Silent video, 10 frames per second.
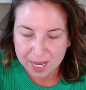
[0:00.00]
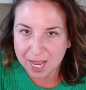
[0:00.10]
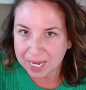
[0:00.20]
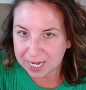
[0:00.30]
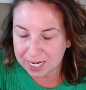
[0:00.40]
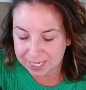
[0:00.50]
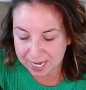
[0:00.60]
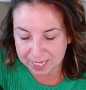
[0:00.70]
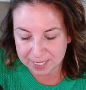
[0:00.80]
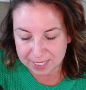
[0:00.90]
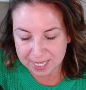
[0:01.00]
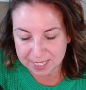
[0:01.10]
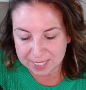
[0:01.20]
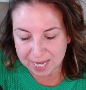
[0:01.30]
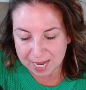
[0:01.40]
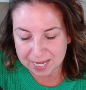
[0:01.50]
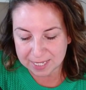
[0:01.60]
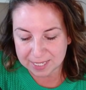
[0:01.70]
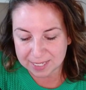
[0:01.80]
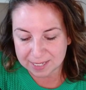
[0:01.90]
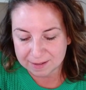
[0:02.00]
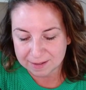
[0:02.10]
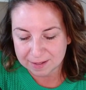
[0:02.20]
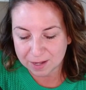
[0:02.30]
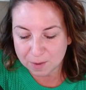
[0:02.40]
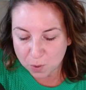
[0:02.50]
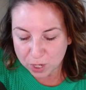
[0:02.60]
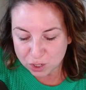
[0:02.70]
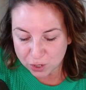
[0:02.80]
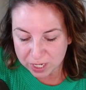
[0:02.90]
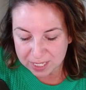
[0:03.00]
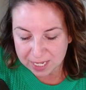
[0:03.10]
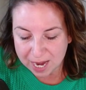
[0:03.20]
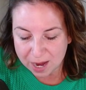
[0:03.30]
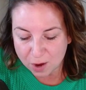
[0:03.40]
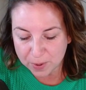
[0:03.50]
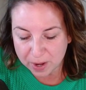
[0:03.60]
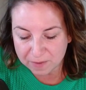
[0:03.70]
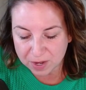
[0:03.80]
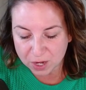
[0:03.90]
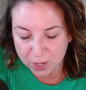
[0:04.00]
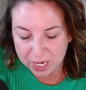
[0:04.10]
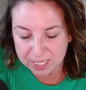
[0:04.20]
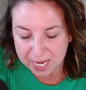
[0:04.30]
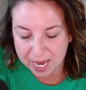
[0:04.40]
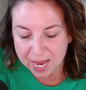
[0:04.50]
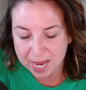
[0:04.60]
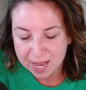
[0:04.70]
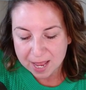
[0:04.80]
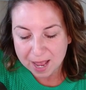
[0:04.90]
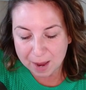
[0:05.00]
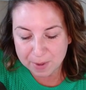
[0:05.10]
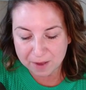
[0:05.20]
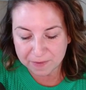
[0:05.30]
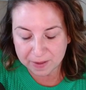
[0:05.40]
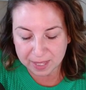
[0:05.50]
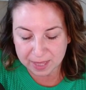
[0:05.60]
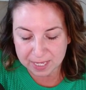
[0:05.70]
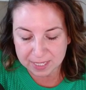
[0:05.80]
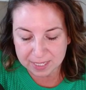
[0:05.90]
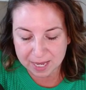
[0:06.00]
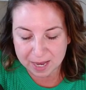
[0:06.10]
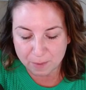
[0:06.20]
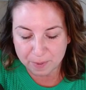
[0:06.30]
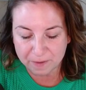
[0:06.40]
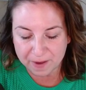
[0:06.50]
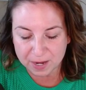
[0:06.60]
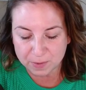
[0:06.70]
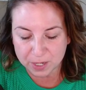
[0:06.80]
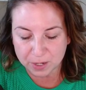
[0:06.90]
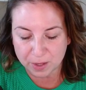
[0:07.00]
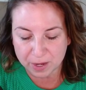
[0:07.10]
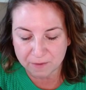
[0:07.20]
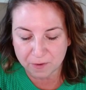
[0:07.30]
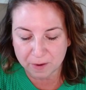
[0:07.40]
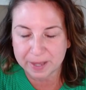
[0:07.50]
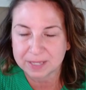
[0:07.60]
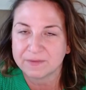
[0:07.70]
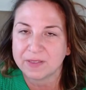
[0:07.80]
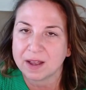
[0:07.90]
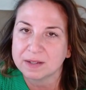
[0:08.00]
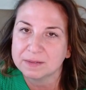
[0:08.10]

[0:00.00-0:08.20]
I get a text that says, "Good morning, Tracy. I hope you're having a great day. I'm not feeling this. I hope you find what you're looking for. Best of luck."